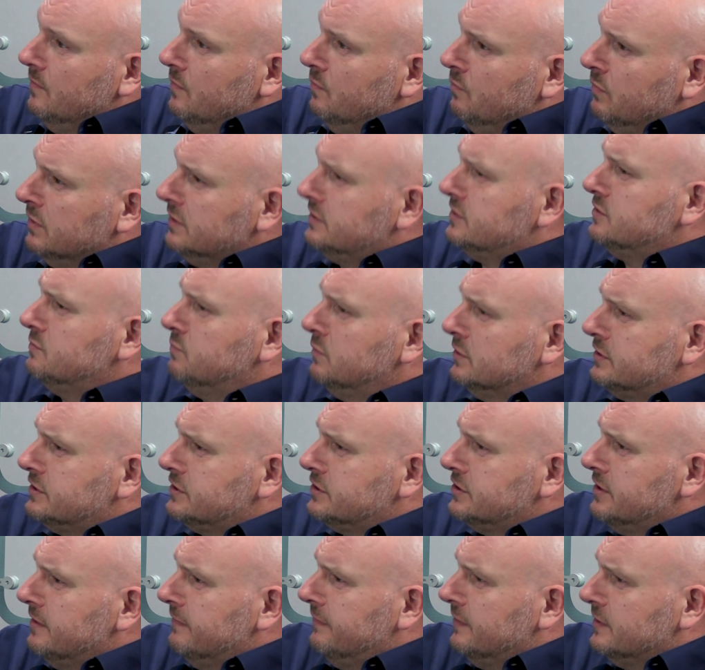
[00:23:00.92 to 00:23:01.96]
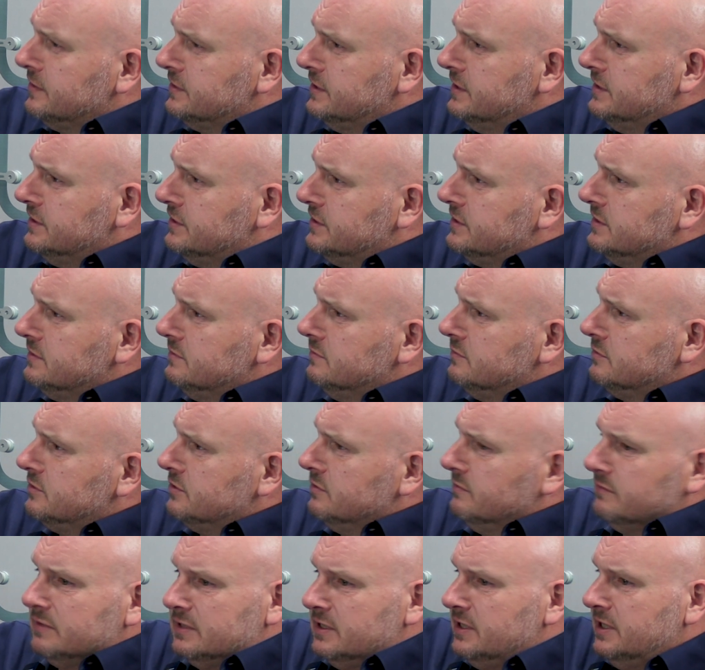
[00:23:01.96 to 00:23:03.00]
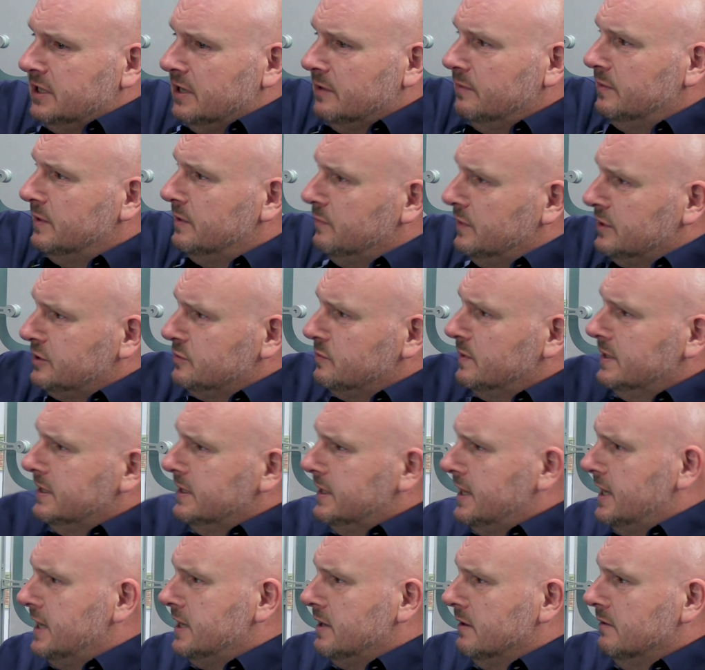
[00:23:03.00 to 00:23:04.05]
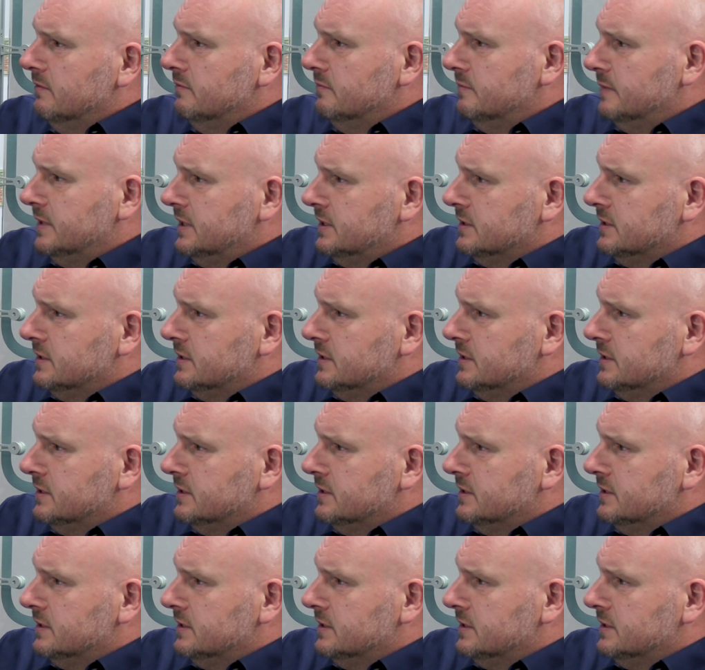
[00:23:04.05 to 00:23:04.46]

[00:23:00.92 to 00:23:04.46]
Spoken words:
What's Sophos's sort of, you know, which way are they going with